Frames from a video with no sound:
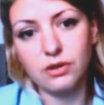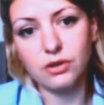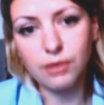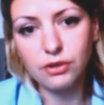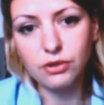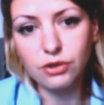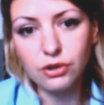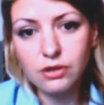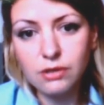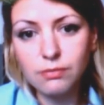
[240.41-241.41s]
European
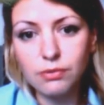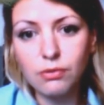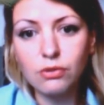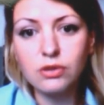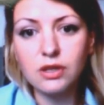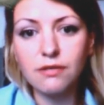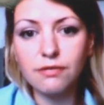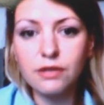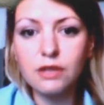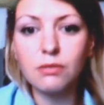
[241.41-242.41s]
Union in promoting
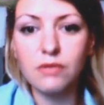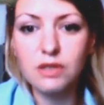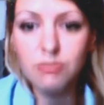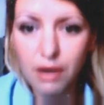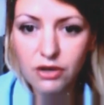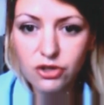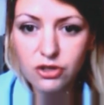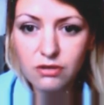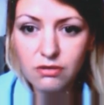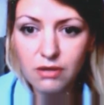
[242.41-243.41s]
freedom of
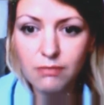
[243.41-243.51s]
expression